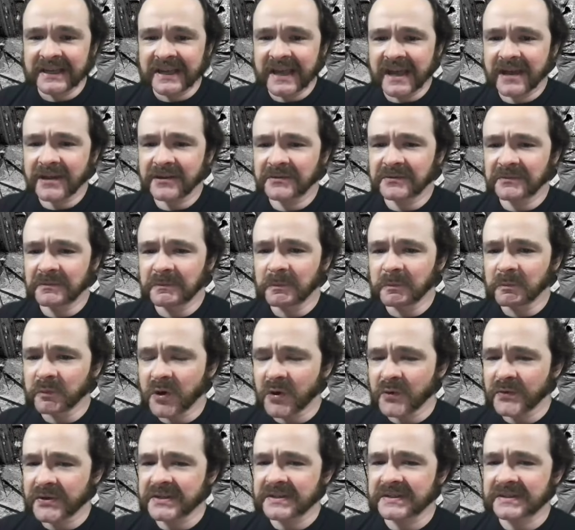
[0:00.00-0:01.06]
and
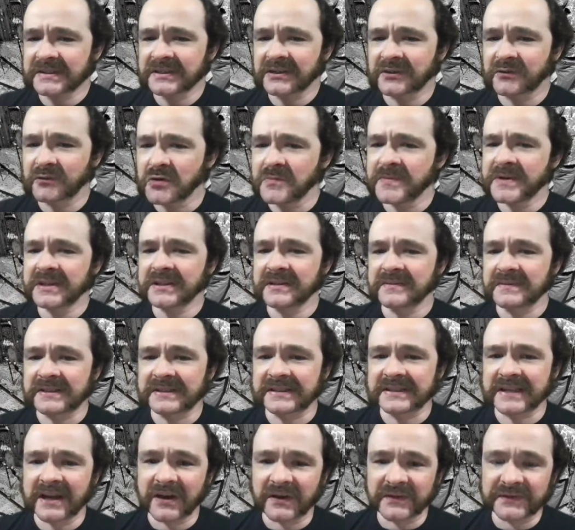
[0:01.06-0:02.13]
rodents grooming
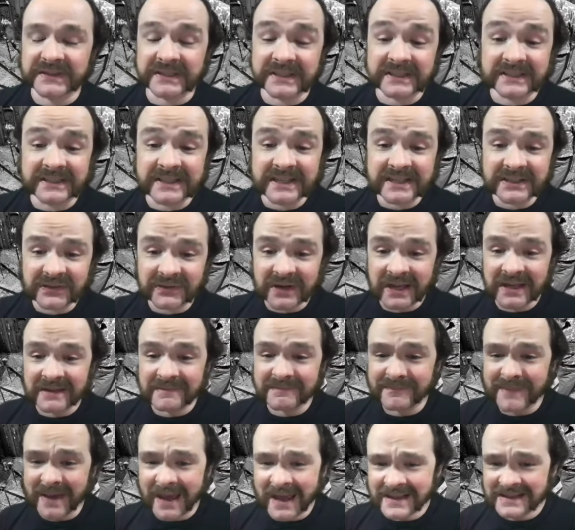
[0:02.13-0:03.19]
themselves is neither a
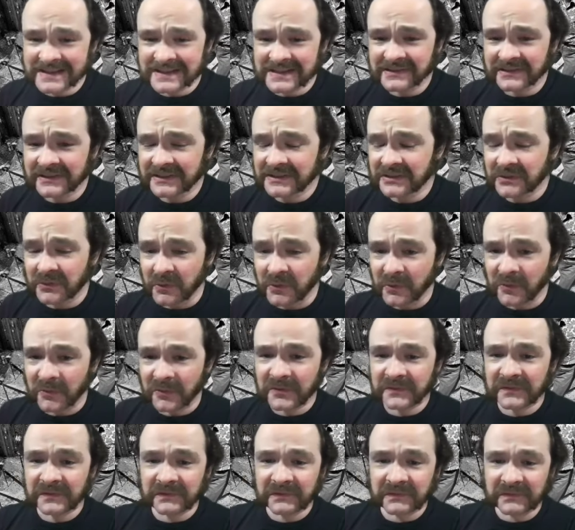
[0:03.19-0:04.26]
masculine
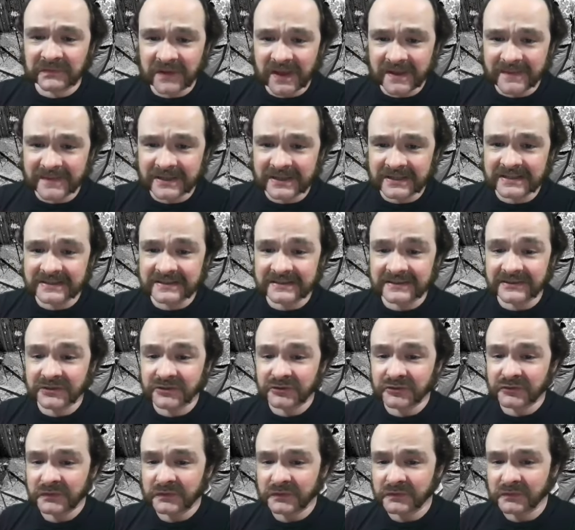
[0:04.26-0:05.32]
or feminine
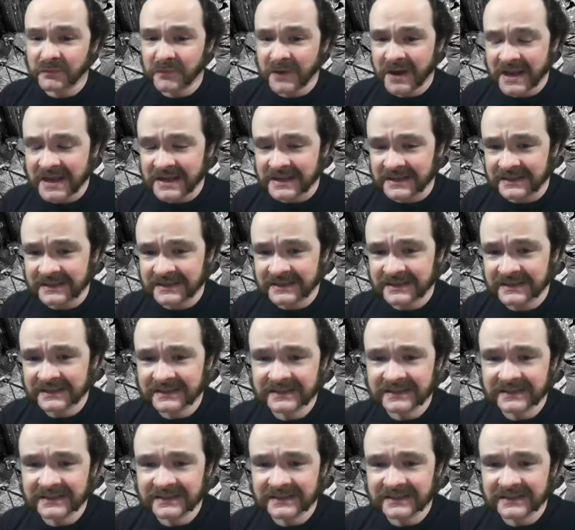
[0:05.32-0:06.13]
trait.